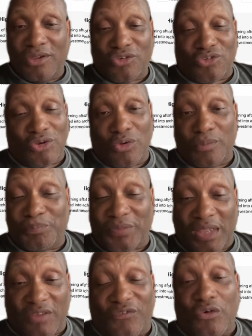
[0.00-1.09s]
So
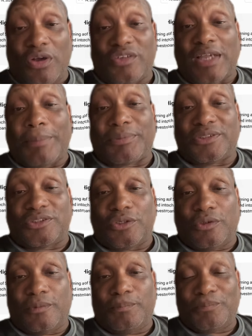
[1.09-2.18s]
as far as I'm
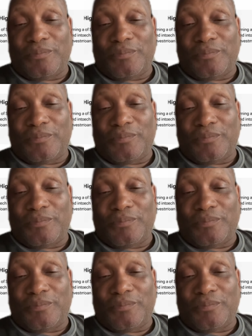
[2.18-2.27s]
concerned,